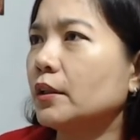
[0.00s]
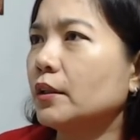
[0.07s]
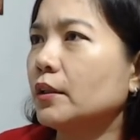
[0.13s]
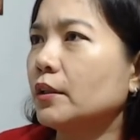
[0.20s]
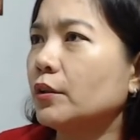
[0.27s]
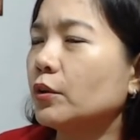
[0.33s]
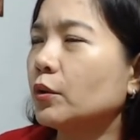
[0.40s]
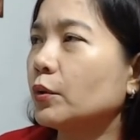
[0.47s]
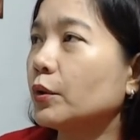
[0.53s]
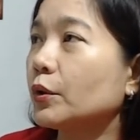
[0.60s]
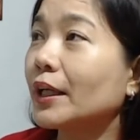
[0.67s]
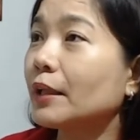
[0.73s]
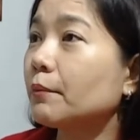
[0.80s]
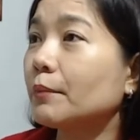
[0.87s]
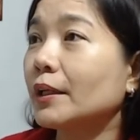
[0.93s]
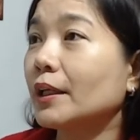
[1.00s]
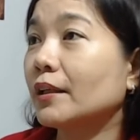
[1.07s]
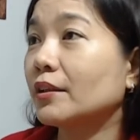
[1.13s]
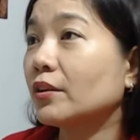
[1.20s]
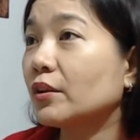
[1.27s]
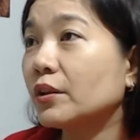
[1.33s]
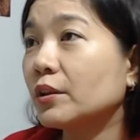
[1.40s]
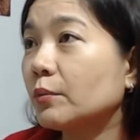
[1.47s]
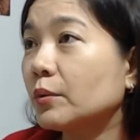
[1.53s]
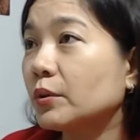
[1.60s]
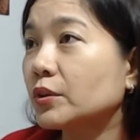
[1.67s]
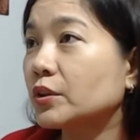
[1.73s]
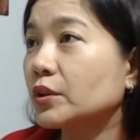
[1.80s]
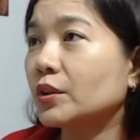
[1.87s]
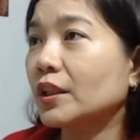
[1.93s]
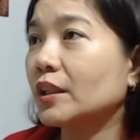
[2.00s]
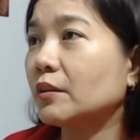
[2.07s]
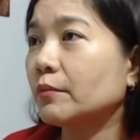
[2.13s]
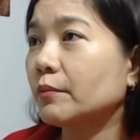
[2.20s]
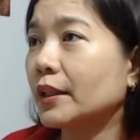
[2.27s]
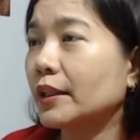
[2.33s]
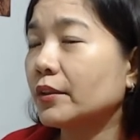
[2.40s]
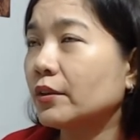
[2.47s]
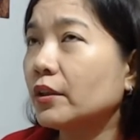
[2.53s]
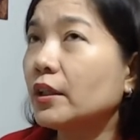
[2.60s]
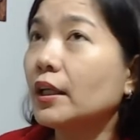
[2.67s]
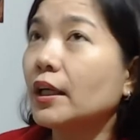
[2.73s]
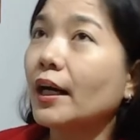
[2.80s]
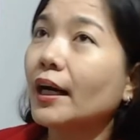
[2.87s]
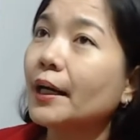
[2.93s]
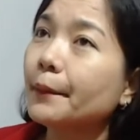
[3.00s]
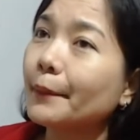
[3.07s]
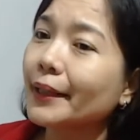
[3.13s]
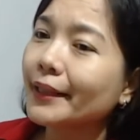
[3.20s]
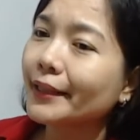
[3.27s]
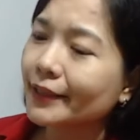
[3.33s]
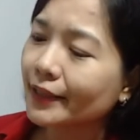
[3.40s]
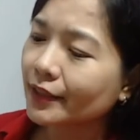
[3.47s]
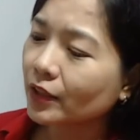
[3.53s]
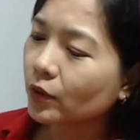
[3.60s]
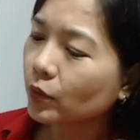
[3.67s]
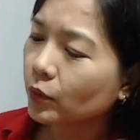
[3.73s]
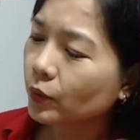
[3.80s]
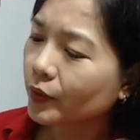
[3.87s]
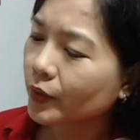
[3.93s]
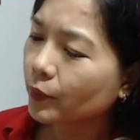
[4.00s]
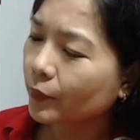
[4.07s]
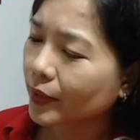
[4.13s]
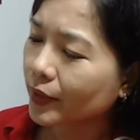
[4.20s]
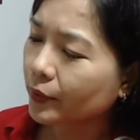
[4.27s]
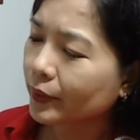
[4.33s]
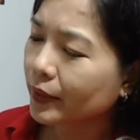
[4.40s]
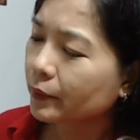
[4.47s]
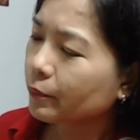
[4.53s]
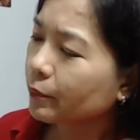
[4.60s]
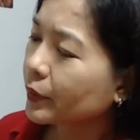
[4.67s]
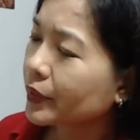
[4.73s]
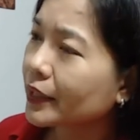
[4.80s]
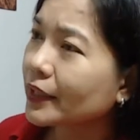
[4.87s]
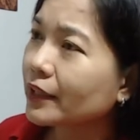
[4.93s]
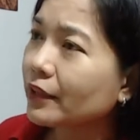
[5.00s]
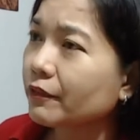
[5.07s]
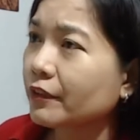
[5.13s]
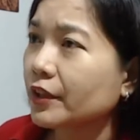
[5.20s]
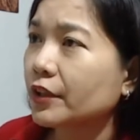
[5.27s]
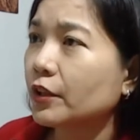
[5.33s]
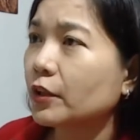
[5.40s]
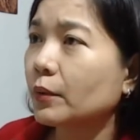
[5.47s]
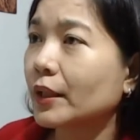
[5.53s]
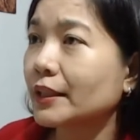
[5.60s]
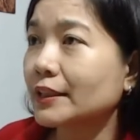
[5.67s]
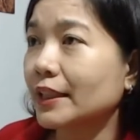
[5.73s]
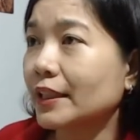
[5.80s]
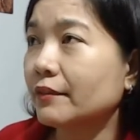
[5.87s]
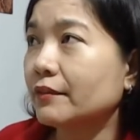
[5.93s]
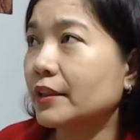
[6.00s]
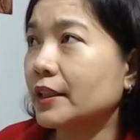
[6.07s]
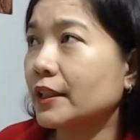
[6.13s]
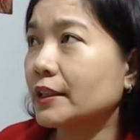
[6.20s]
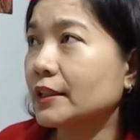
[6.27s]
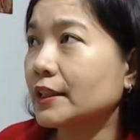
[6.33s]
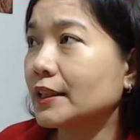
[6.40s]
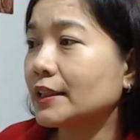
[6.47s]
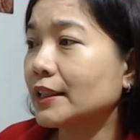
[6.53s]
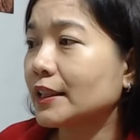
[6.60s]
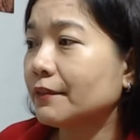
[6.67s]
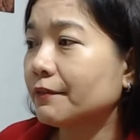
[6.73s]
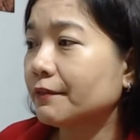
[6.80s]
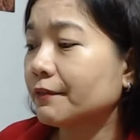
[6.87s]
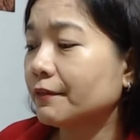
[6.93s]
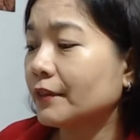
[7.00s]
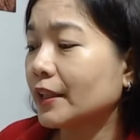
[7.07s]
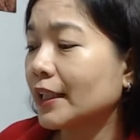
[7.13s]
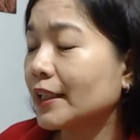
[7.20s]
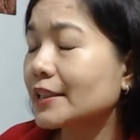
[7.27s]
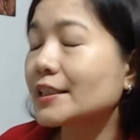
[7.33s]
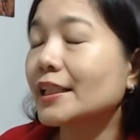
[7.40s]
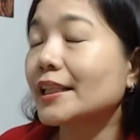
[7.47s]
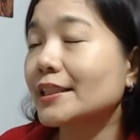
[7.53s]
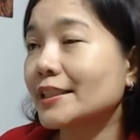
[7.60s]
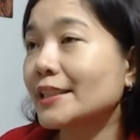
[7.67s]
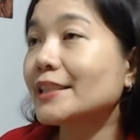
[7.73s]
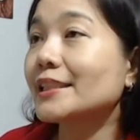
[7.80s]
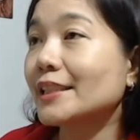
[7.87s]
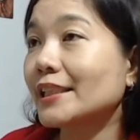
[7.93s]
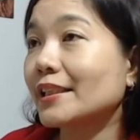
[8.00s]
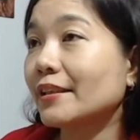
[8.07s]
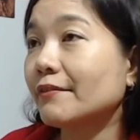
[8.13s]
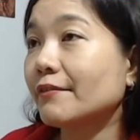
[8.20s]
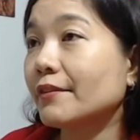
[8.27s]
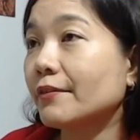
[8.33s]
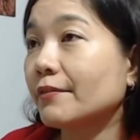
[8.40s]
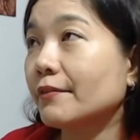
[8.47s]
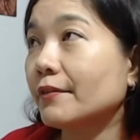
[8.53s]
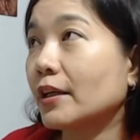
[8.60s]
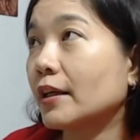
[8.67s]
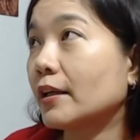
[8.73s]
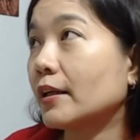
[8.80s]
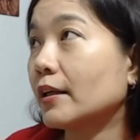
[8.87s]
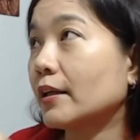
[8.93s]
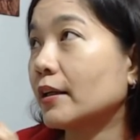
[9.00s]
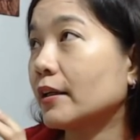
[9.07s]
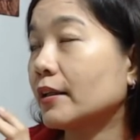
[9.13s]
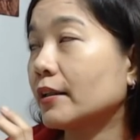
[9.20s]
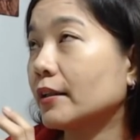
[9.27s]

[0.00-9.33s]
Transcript: no, you can't be anonymous. You can't no. be ano. Um, I think the only way you can put in a video as evidence is if it's a C C T V uh,